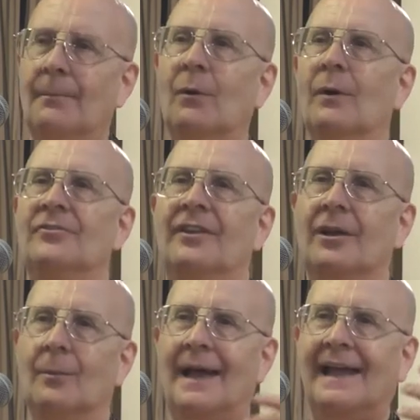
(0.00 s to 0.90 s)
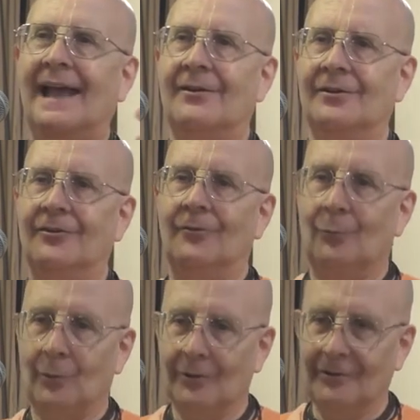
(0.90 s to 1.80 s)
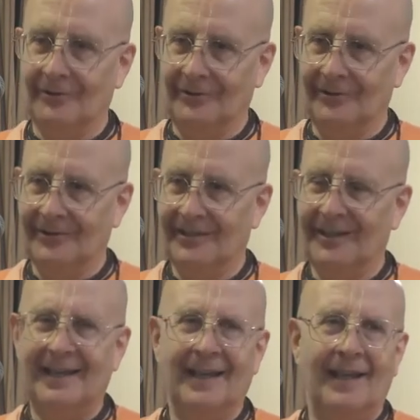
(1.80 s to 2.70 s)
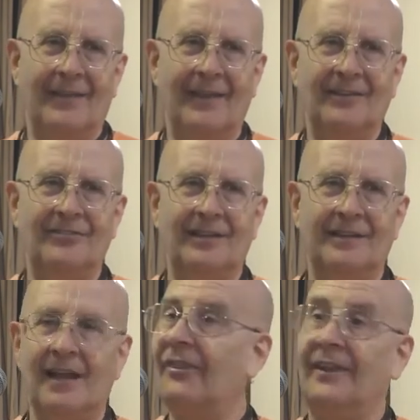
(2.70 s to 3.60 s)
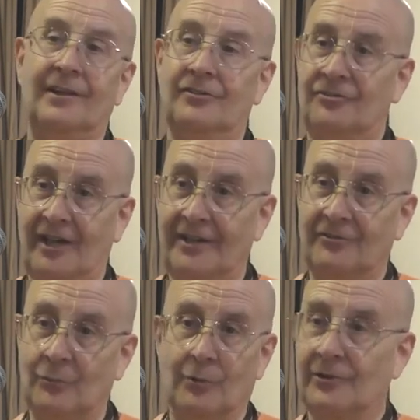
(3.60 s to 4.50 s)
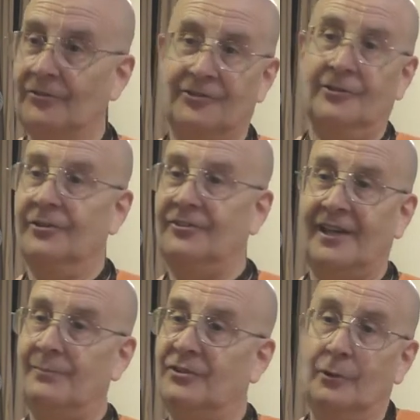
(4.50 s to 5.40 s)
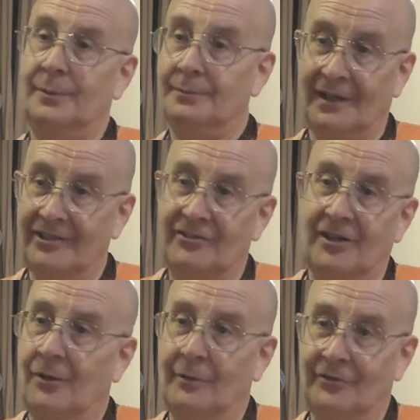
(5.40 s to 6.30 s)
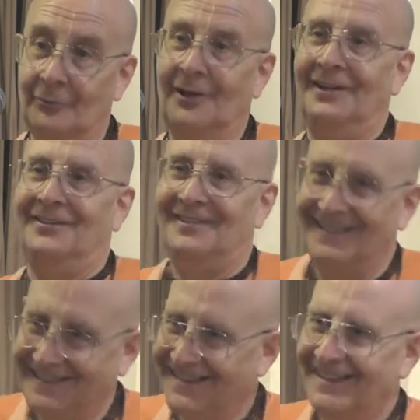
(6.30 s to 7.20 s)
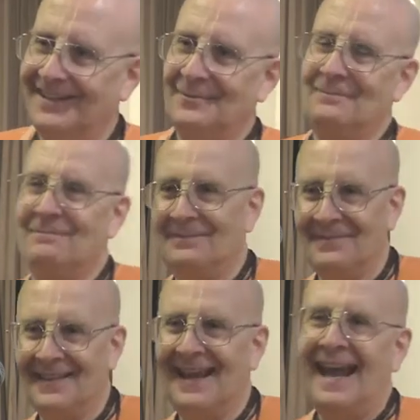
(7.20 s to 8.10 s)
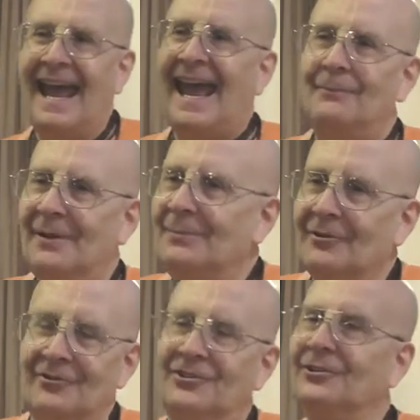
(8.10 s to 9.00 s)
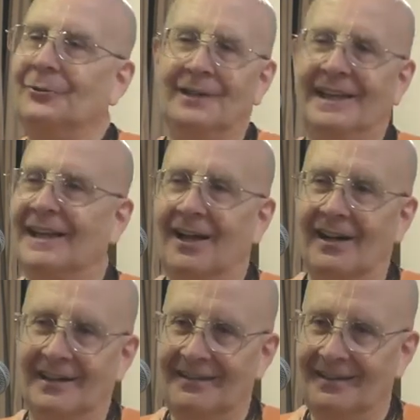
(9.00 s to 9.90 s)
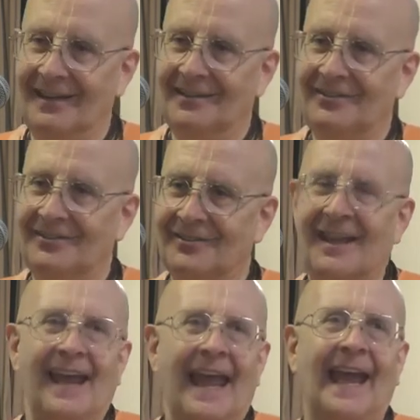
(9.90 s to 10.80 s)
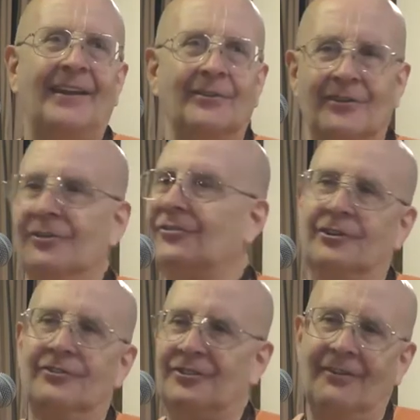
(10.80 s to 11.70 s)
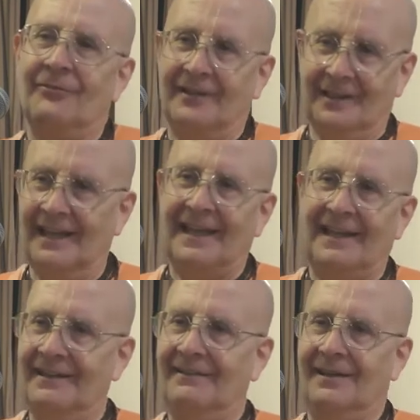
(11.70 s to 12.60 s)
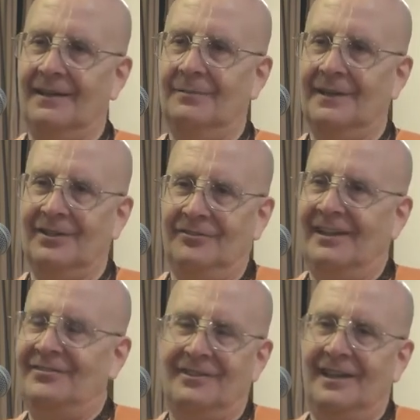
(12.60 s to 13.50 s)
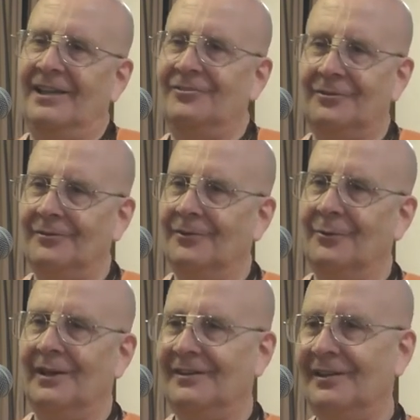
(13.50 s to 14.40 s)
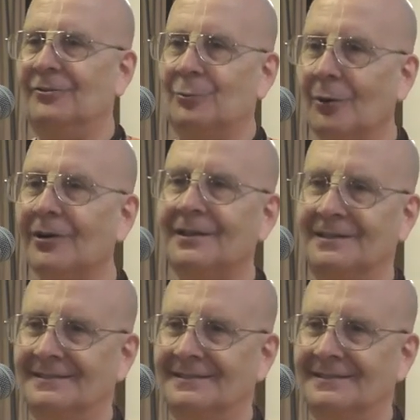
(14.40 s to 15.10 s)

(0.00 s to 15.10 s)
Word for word: But once they go back out into the world, they see nothing has changed. The world is still the same stupid place it always was. And people are still doing idiotic things, and they're still suffering like anything, because that's the nature of the way things work